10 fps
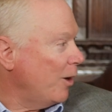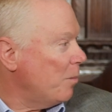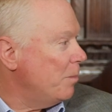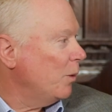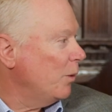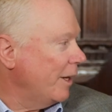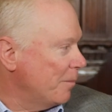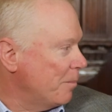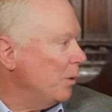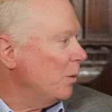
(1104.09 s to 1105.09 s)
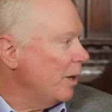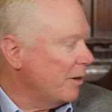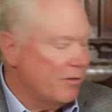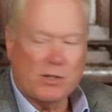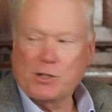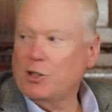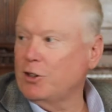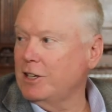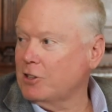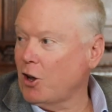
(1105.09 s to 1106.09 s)
You know, building right. building
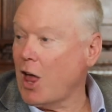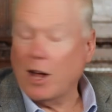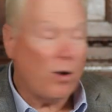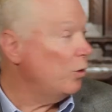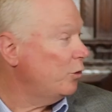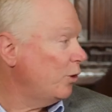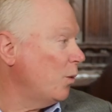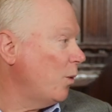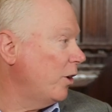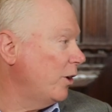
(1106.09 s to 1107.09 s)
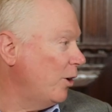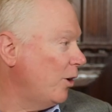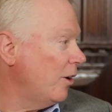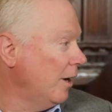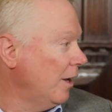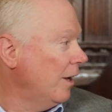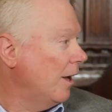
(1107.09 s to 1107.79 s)
facilities a lot closer to where you're, mm-hmm.